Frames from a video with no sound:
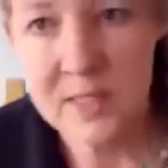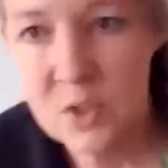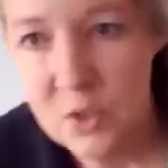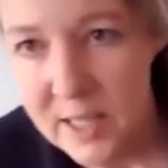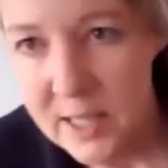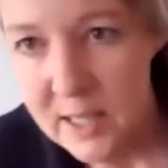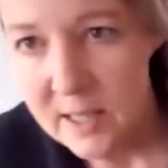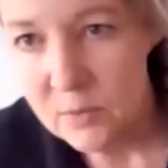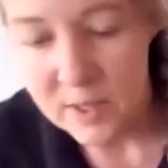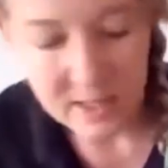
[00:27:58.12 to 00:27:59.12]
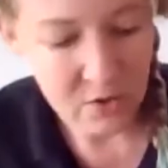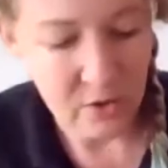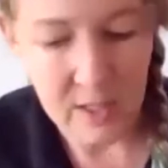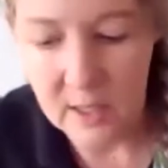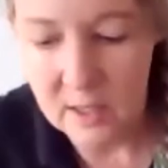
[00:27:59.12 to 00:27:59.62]
Which is tricky, really
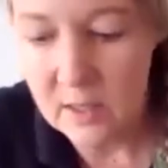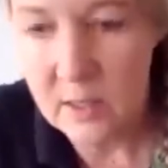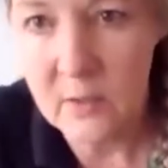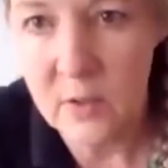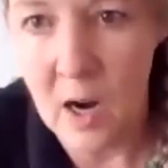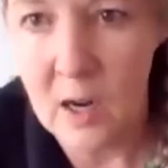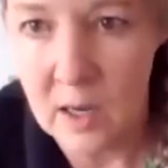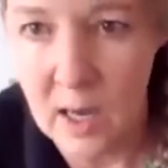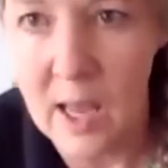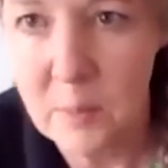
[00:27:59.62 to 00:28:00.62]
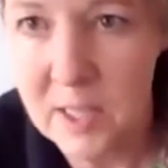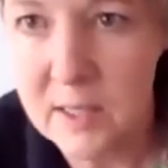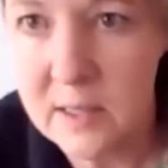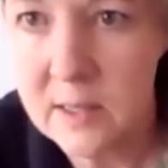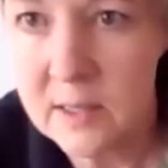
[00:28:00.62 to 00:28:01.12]
tricky for our climate.
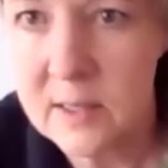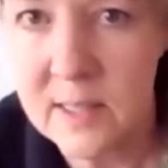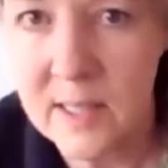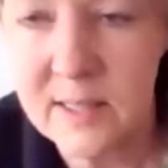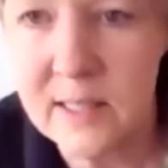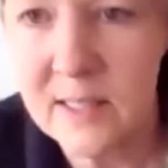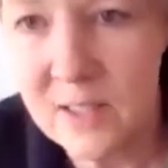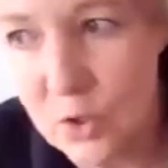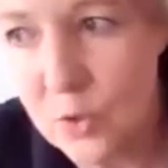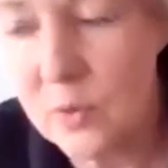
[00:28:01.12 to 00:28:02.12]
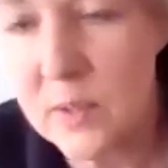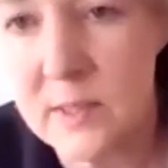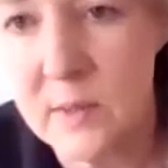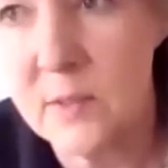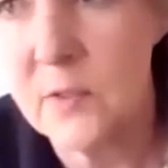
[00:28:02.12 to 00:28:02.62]
Isn't it?
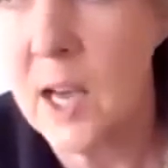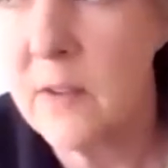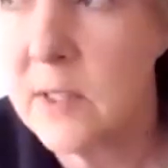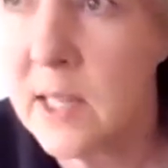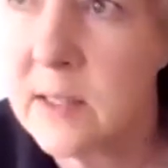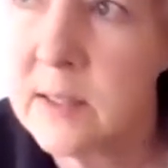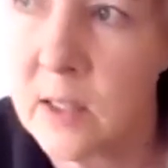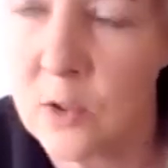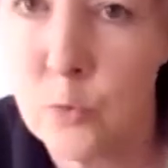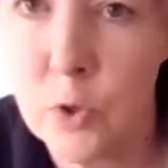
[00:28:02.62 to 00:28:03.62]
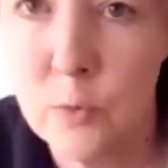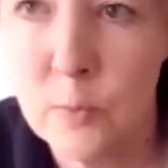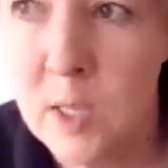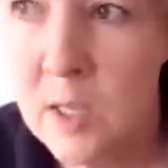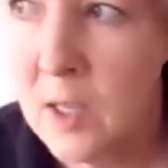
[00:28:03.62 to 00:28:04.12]
Because if you have a nice sunroom,